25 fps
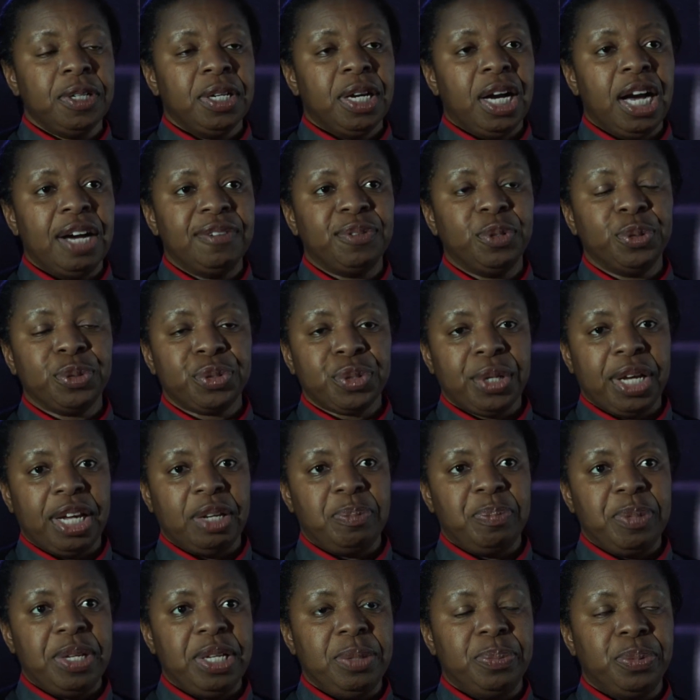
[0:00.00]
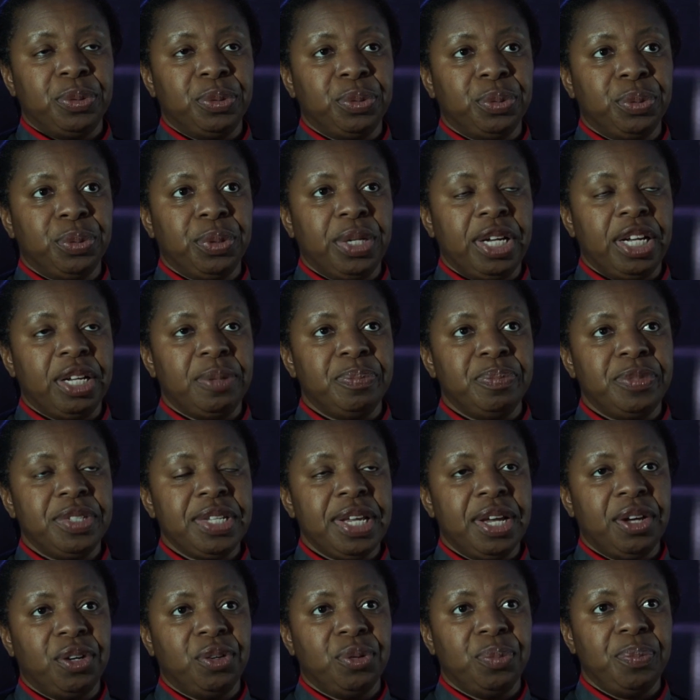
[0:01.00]
I've also had people um,
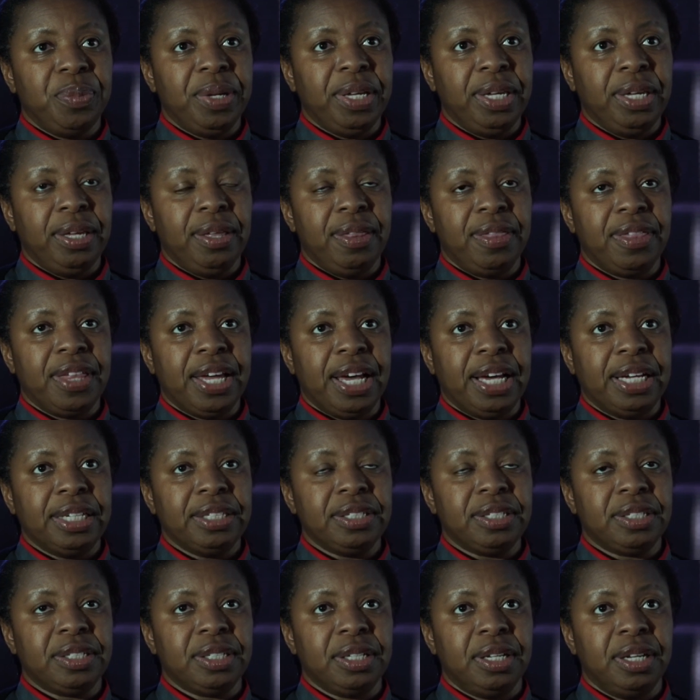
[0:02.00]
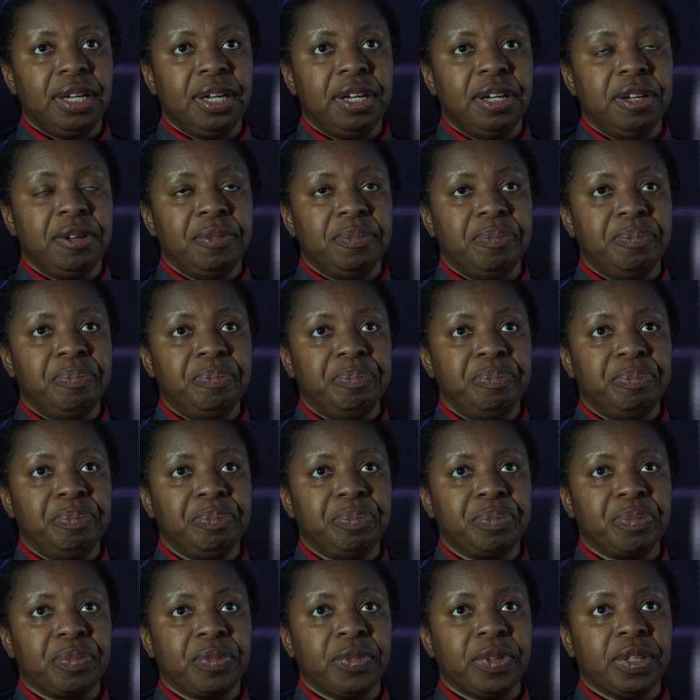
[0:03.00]
tell me that
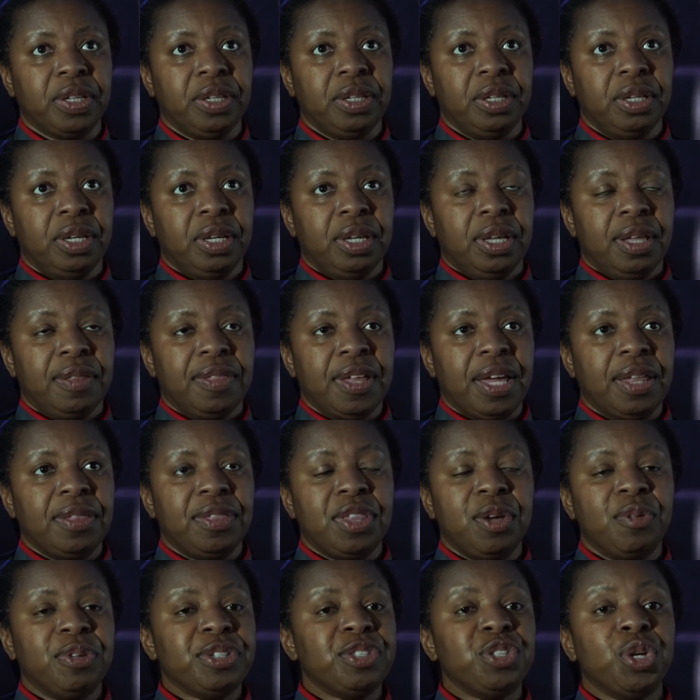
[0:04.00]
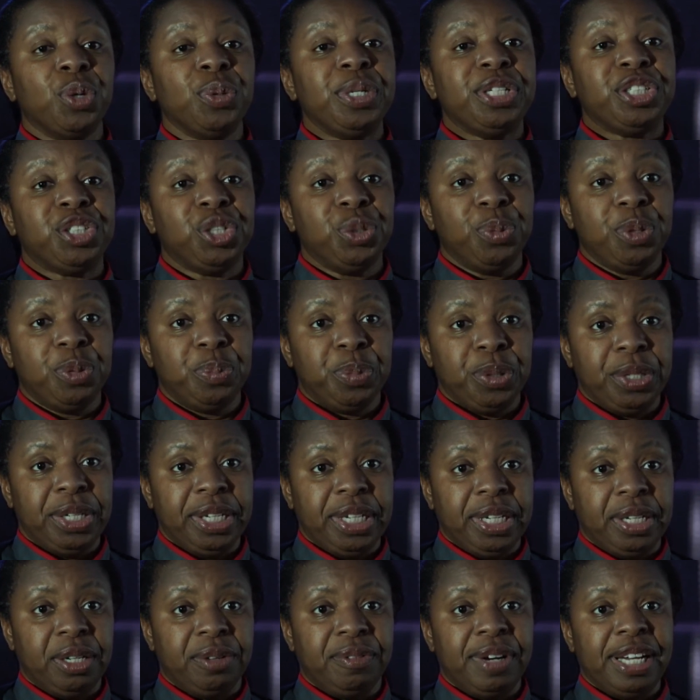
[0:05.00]
um, that there is no issue with bullying
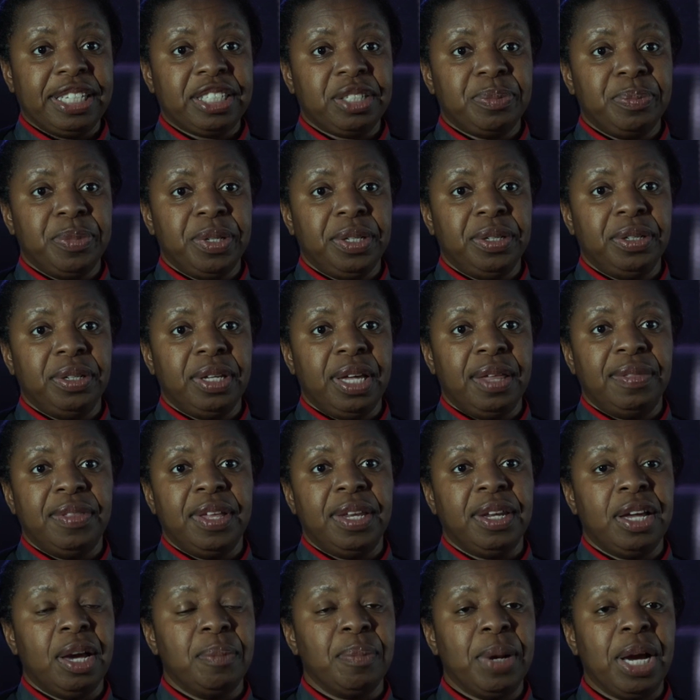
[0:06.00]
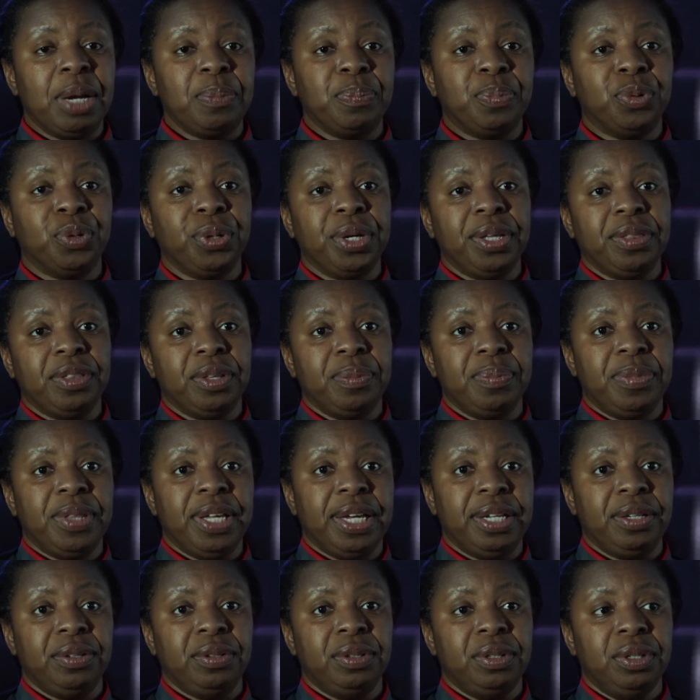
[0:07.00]
and harassment, and then I might point them
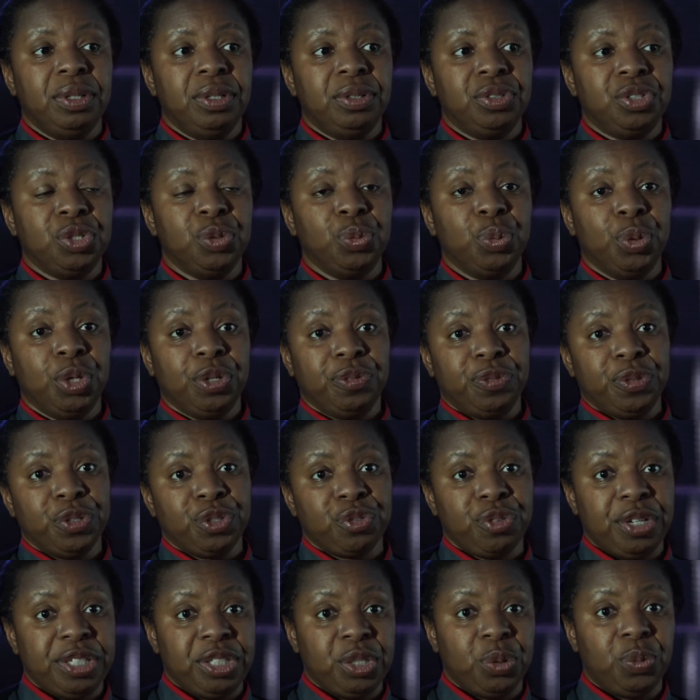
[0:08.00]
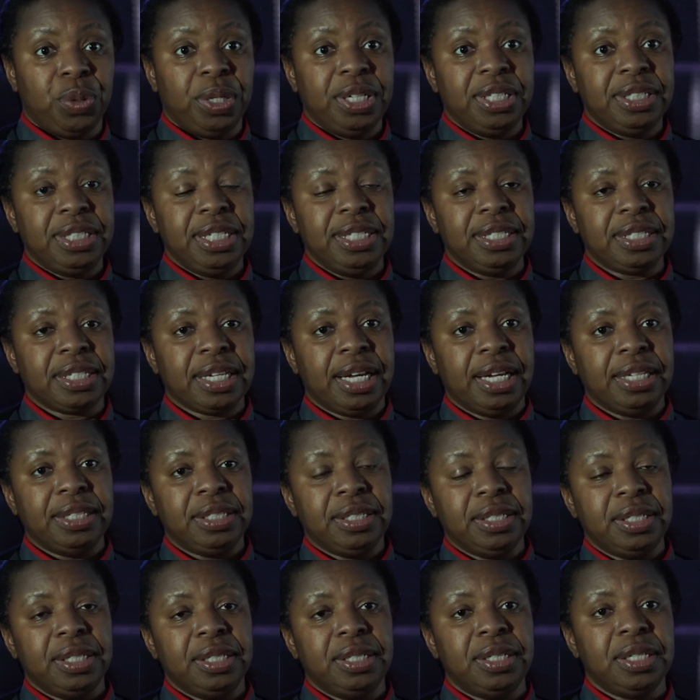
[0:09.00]
then to the workforce race equality
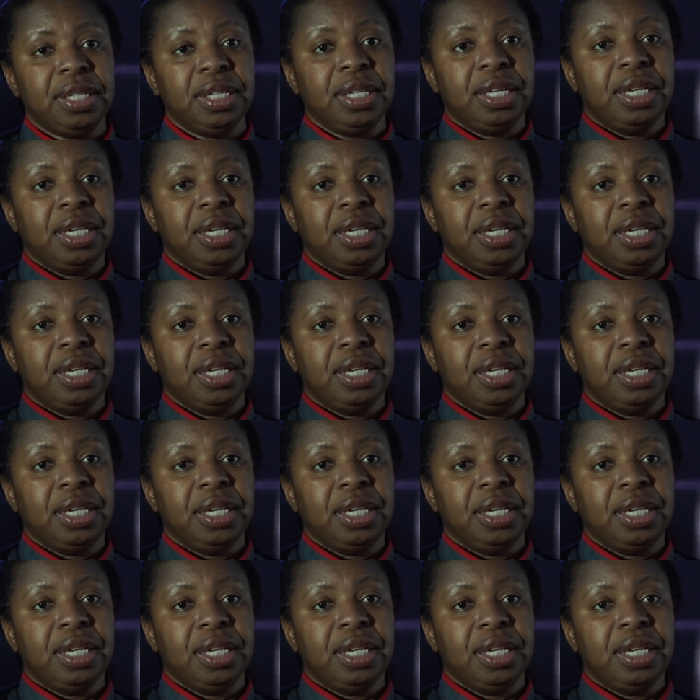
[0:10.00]
standard.